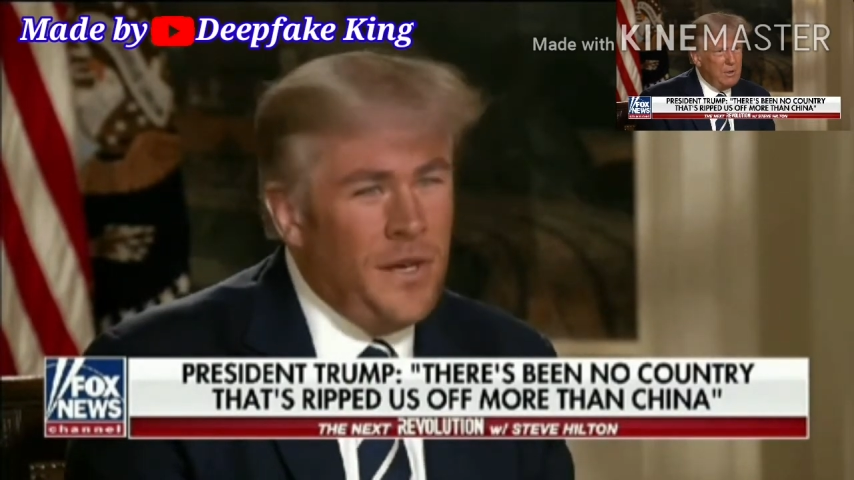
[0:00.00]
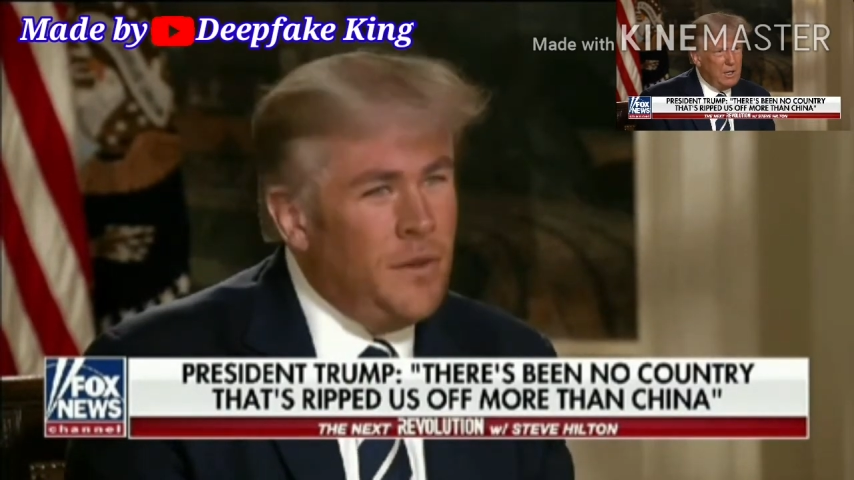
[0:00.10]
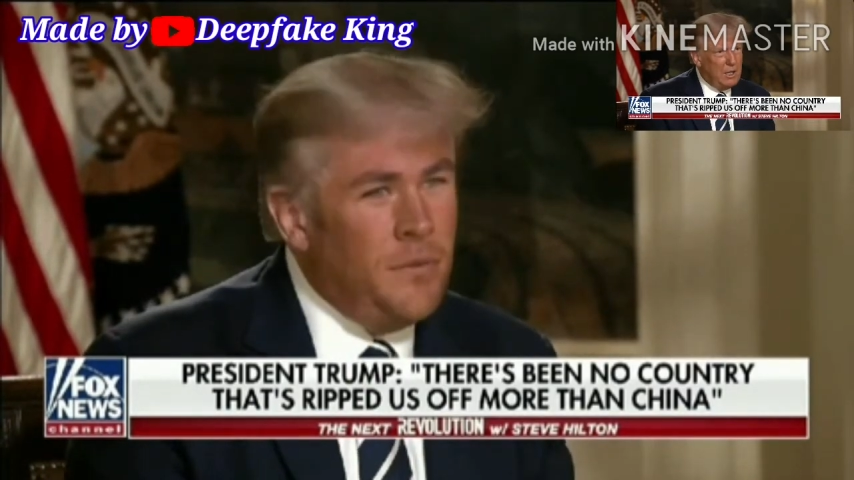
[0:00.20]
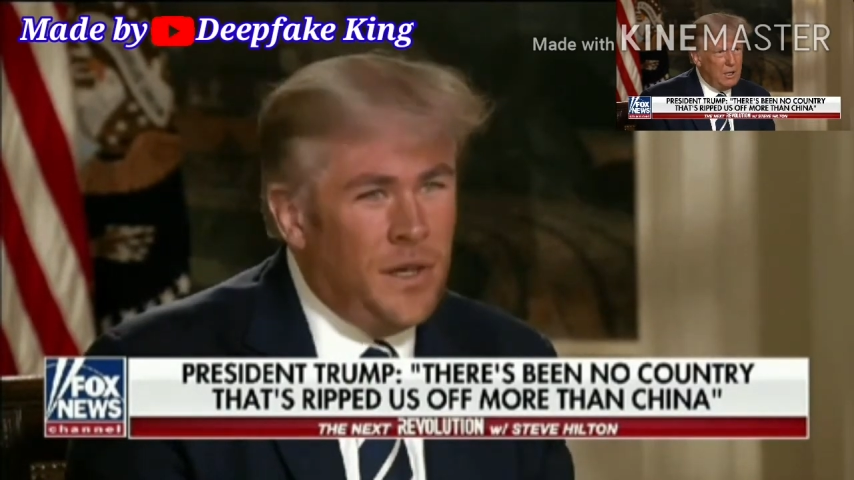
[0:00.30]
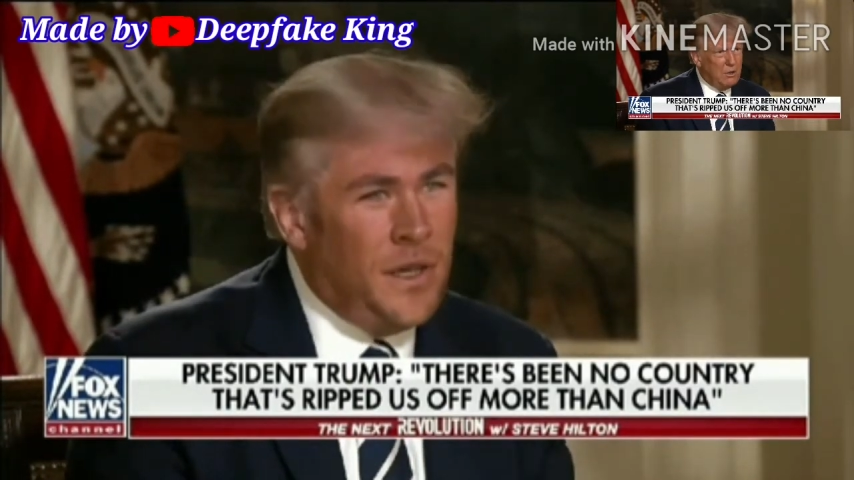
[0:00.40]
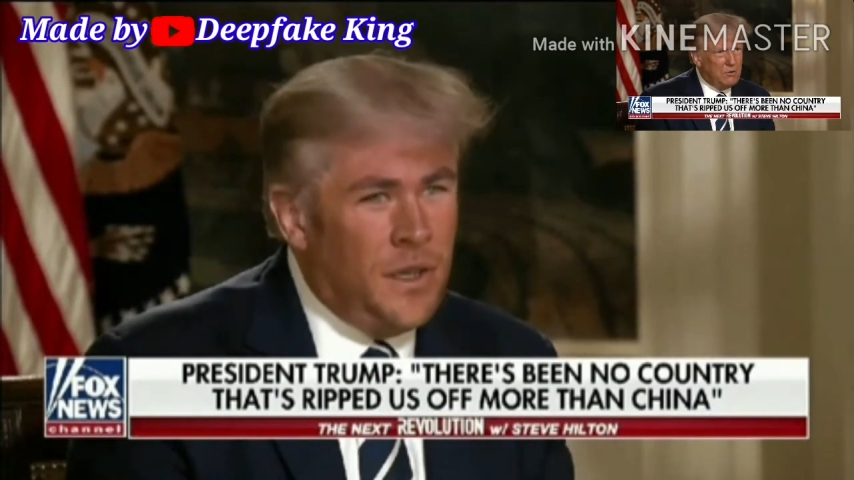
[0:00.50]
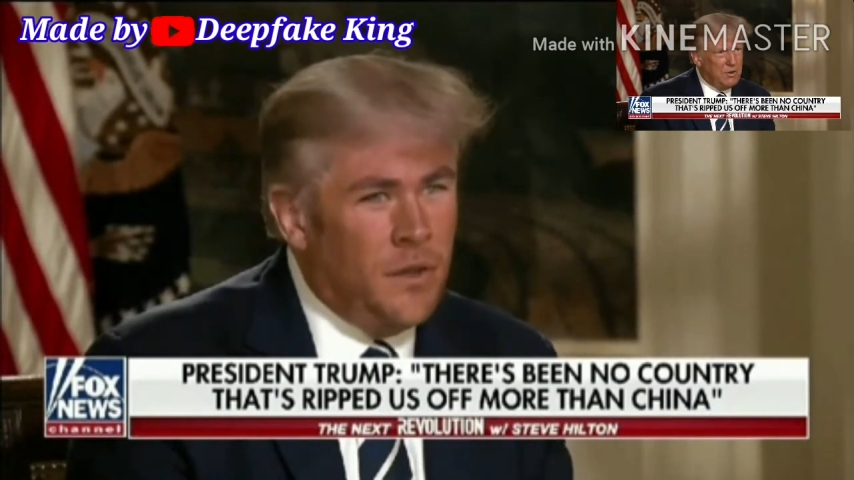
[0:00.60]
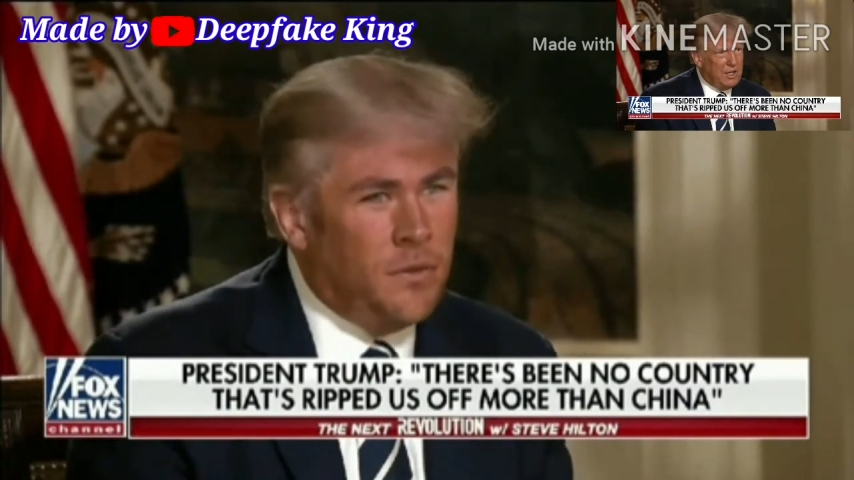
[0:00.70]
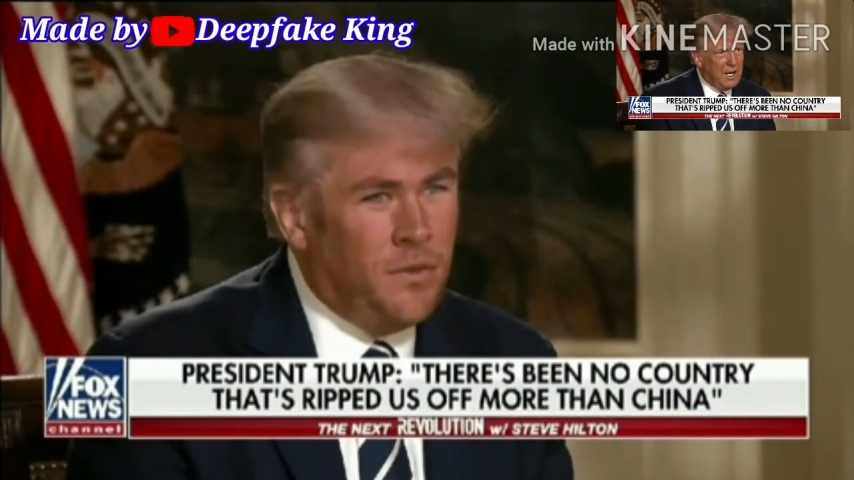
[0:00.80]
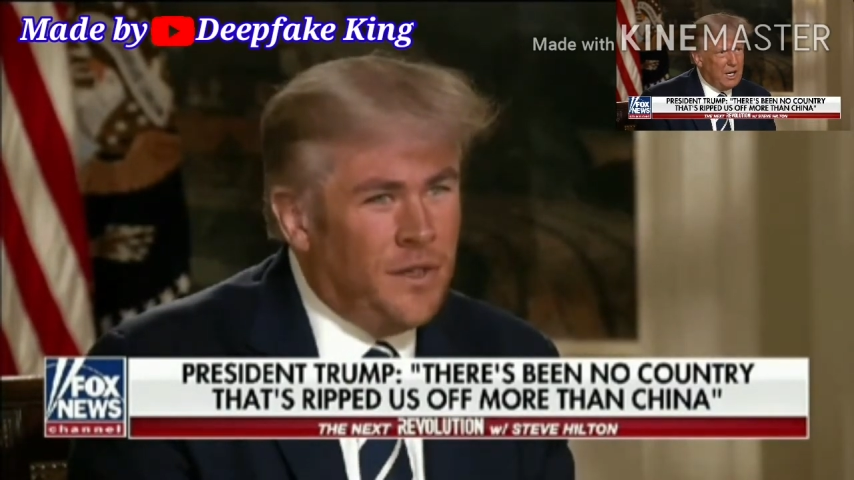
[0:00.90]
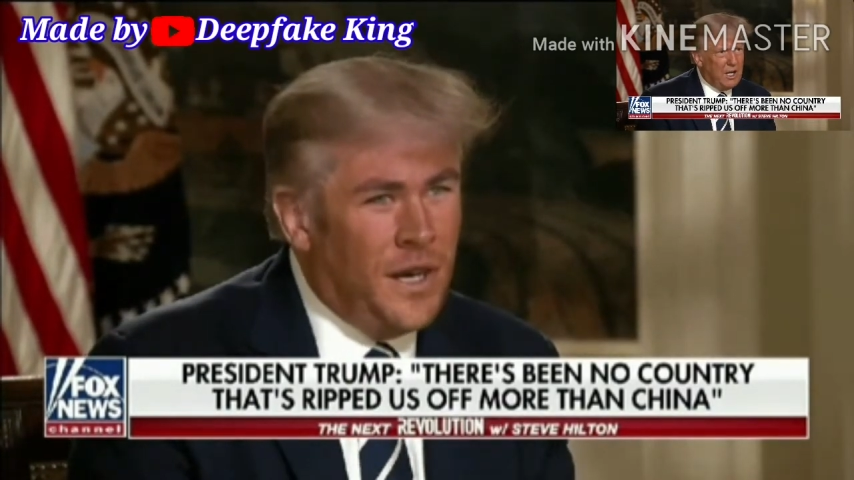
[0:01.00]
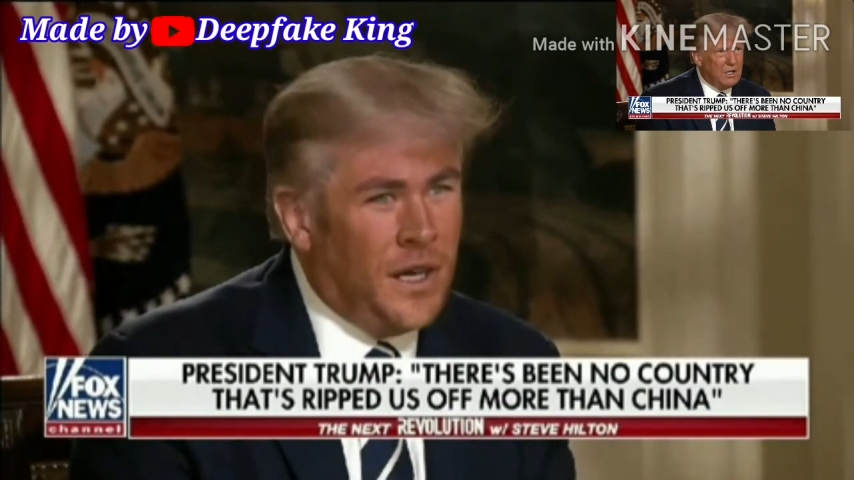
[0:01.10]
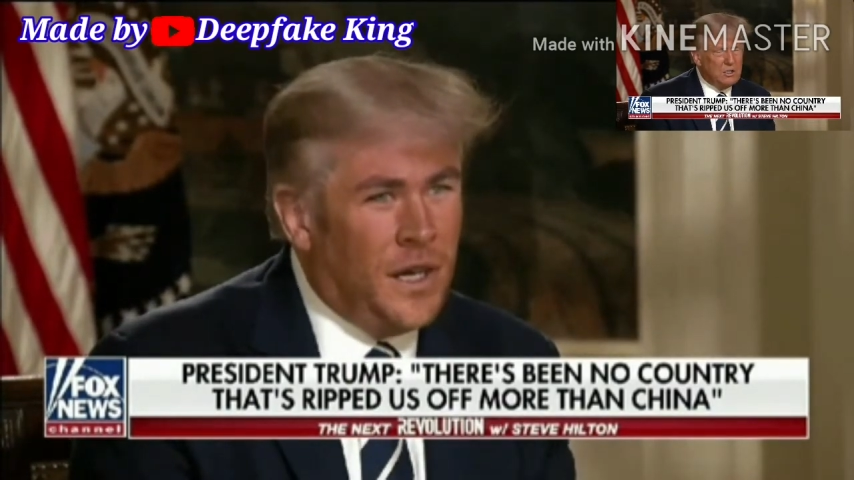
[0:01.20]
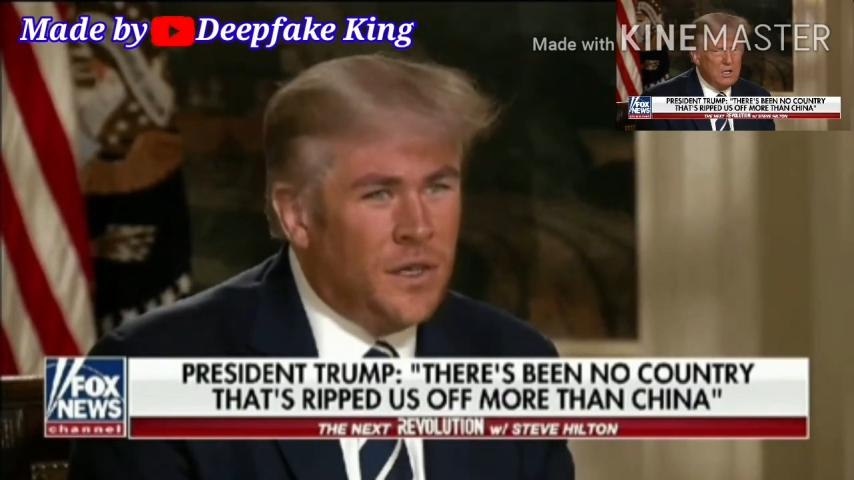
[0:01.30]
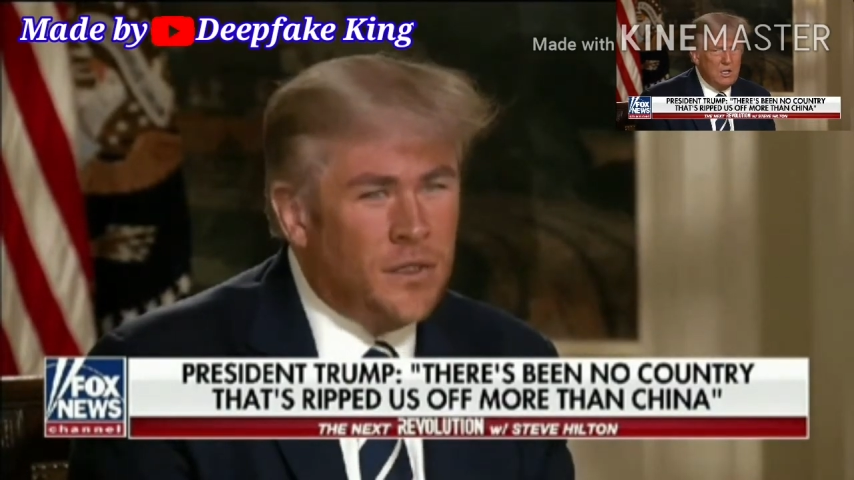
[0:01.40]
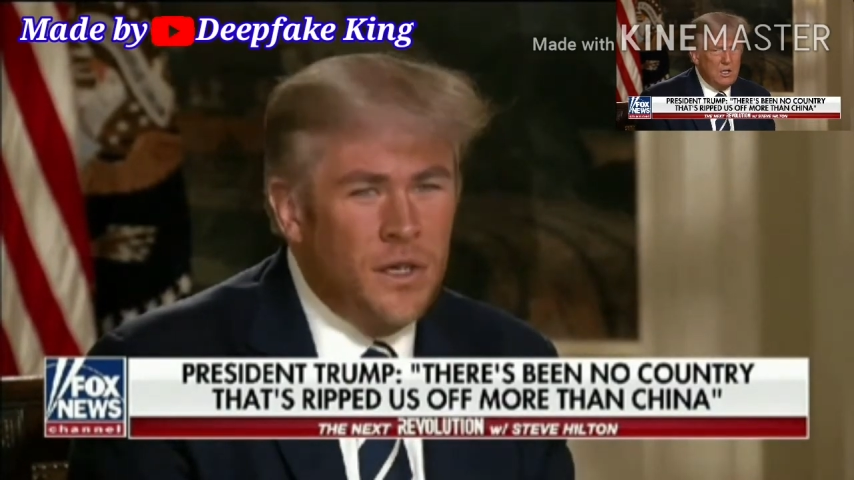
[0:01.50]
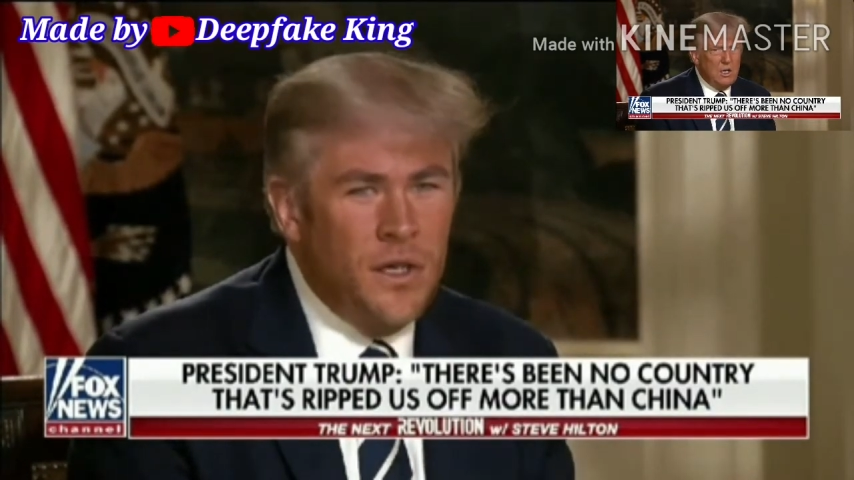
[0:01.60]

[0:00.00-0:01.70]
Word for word: many years, for decades,